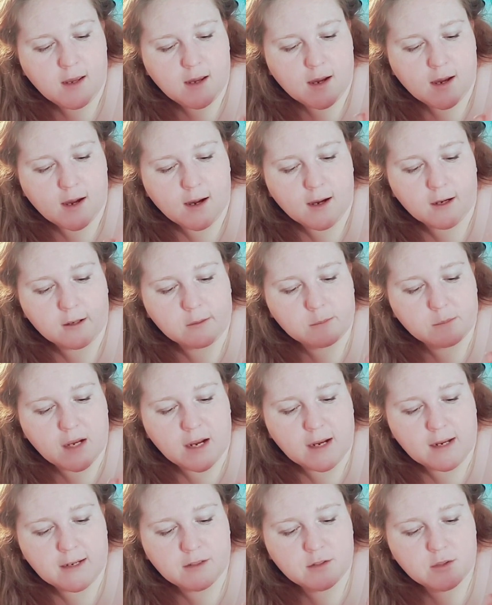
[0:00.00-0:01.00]

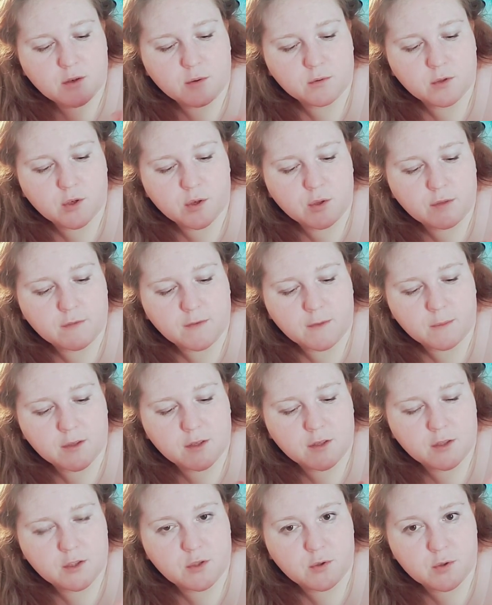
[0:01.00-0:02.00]
I don't know if I'm going
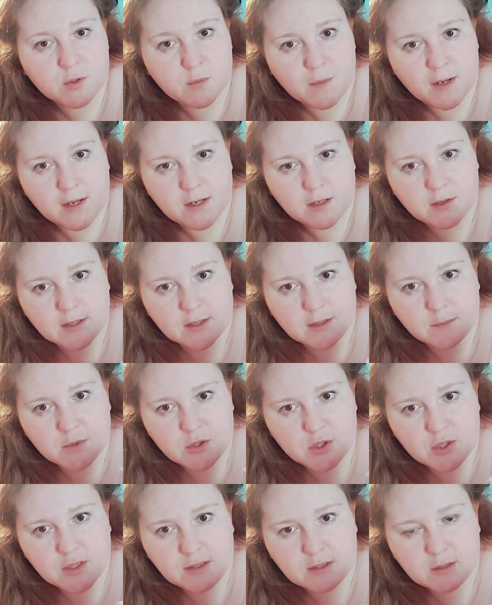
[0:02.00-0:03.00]
to use my Cricut
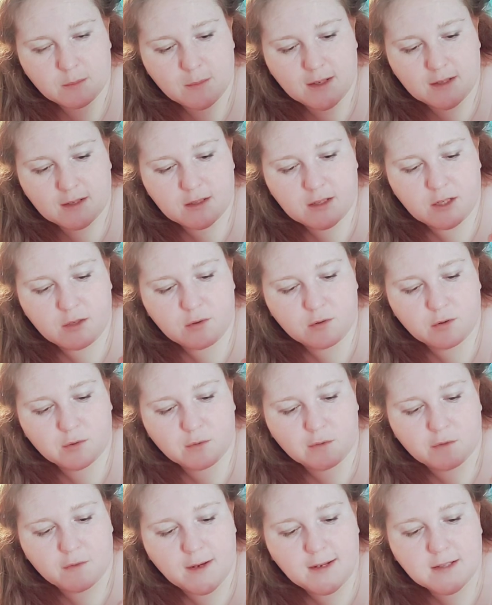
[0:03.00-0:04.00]
machine to make cute little
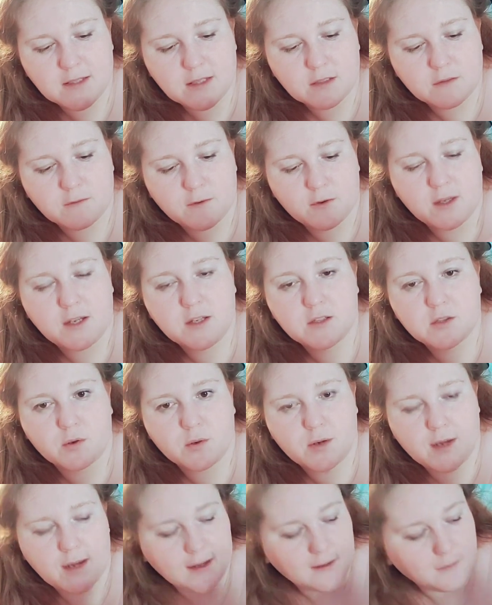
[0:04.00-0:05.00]
faces for these, or
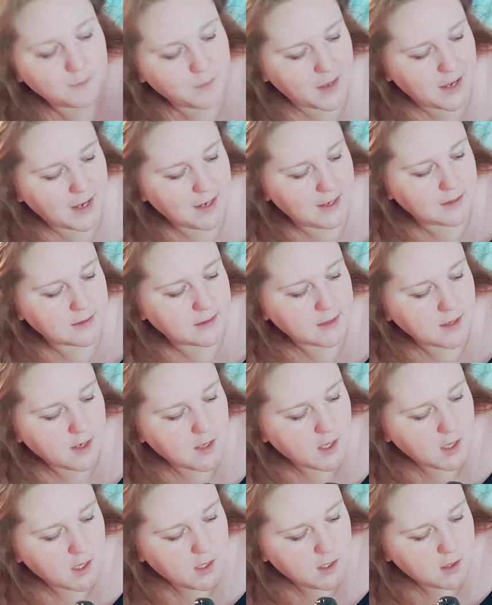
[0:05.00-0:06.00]
hand paint,
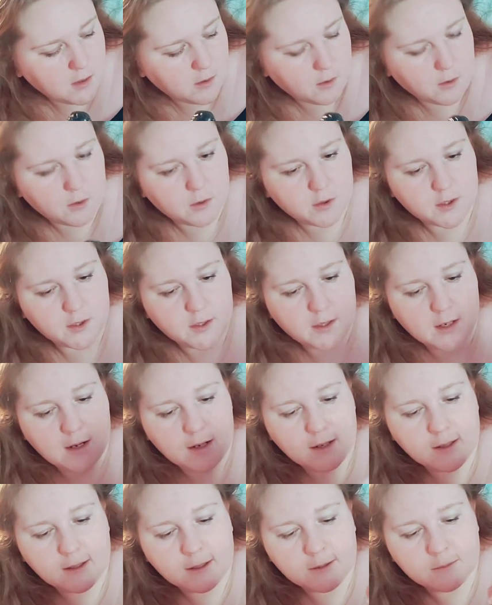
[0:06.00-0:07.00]

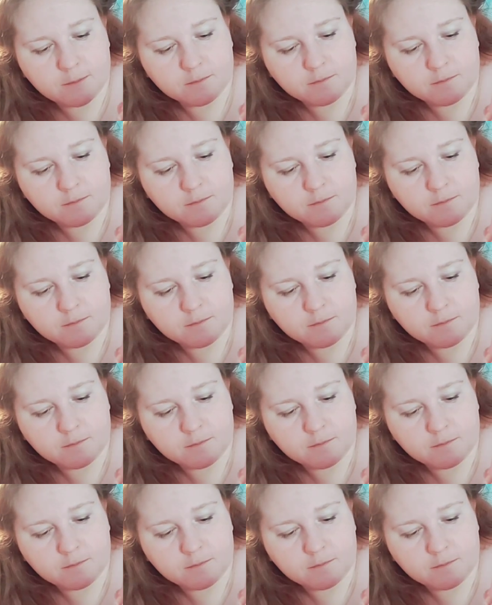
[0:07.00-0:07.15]
or